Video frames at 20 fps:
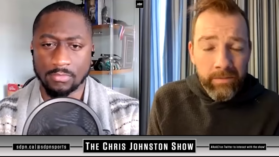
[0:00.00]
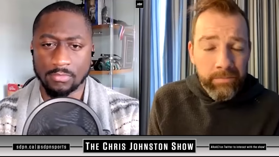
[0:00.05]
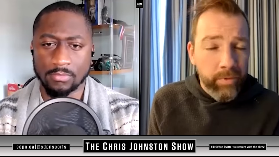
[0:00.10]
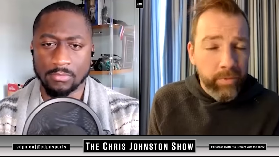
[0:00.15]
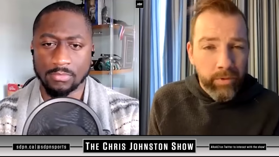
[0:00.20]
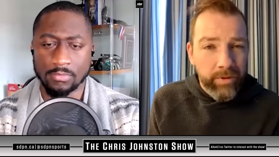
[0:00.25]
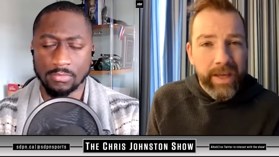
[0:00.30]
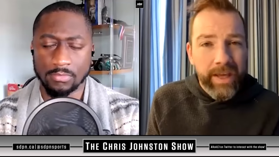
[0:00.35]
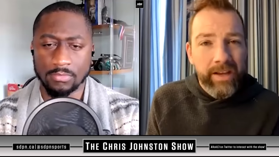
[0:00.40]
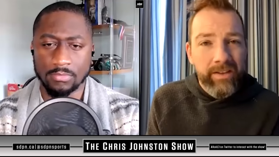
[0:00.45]
Speaker 1: both
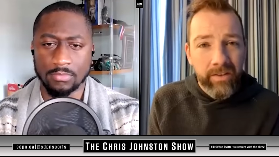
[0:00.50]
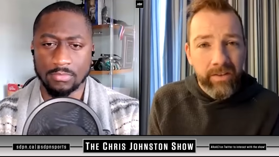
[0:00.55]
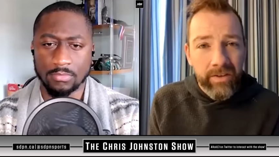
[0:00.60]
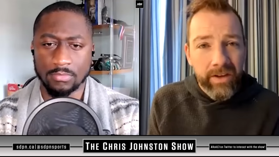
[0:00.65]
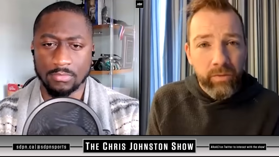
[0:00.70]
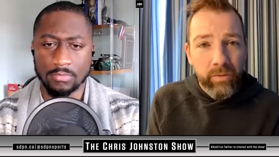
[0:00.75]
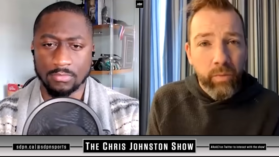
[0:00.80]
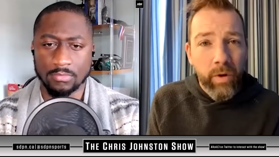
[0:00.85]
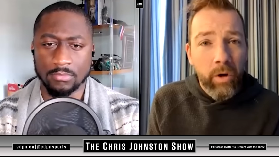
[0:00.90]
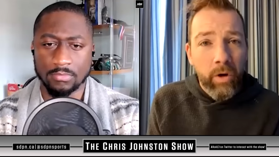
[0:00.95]
cases, that's
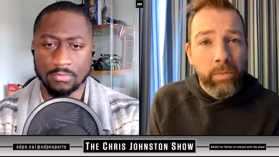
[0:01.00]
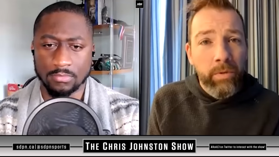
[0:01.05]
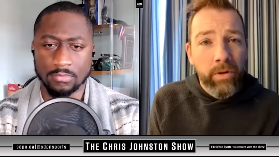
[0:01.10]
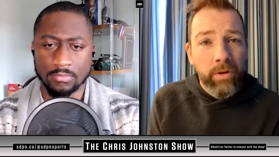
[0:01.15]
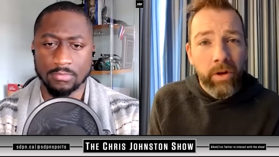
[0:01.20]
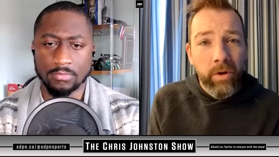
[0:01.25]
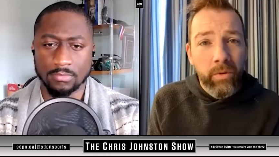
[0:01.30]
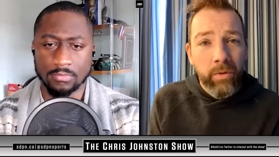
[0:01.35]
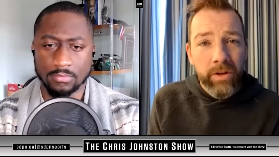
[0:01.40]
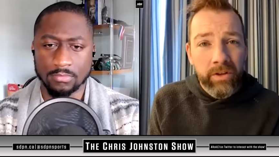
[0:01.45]
well below
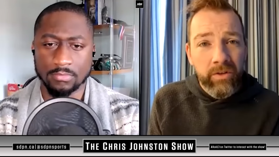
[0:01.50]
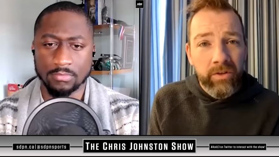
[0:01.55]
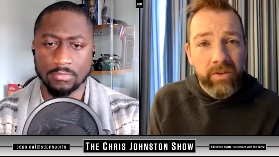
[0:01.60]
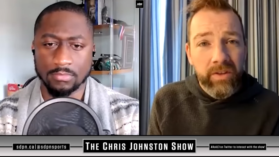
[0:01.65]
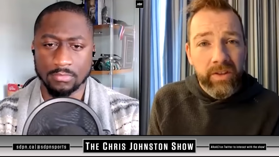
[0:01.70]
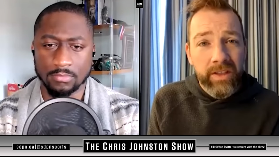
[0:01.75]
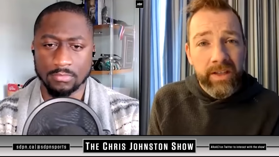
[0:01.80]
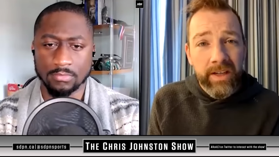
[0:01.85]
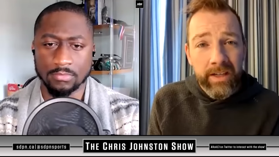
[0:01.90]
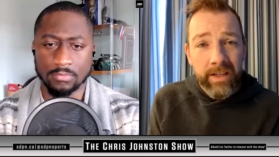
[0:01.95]
what you'd see in
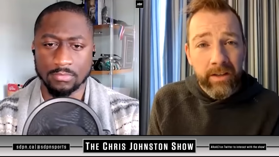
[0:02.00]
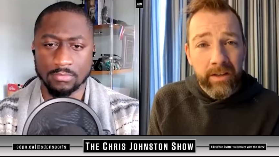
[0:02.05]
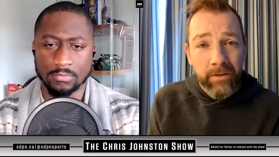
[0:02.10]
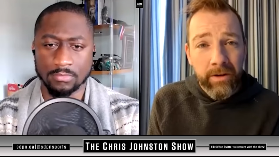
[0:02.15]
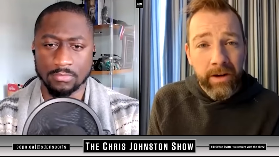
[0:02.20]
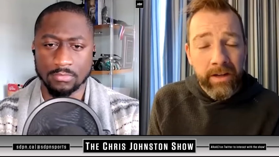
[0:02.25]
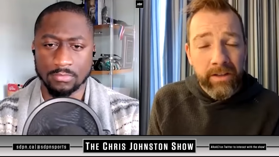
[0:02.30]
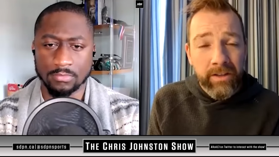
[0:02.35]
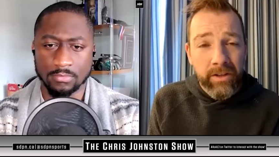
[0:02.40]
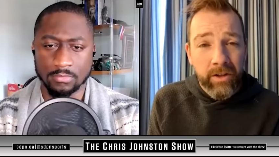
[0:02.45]
any other N H
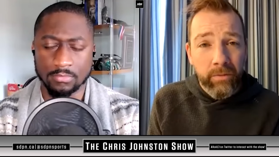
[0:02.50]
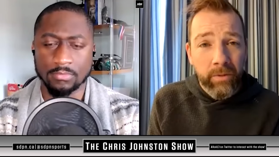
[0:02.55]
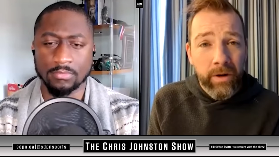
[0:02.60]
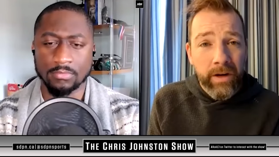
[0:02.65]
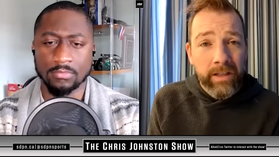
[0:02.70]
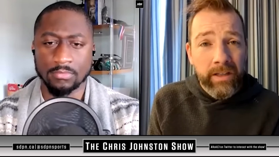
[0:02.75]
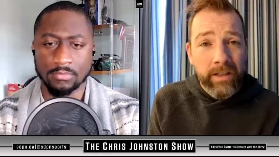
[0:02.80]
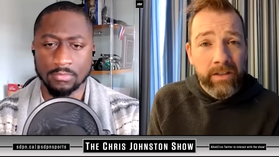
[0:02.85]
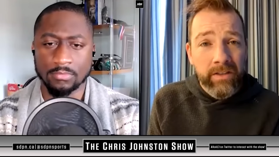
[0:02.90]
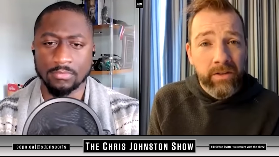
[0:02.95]
L rink. And
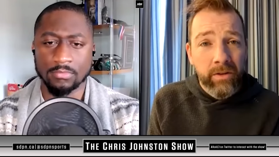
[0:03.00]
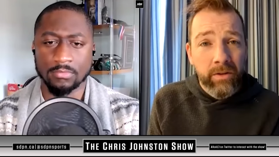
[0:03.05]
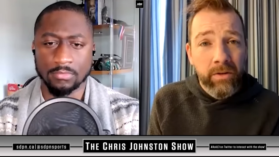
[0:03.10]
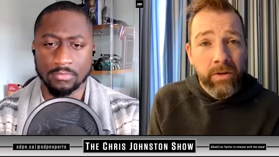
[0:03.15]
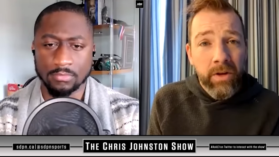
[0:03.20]
so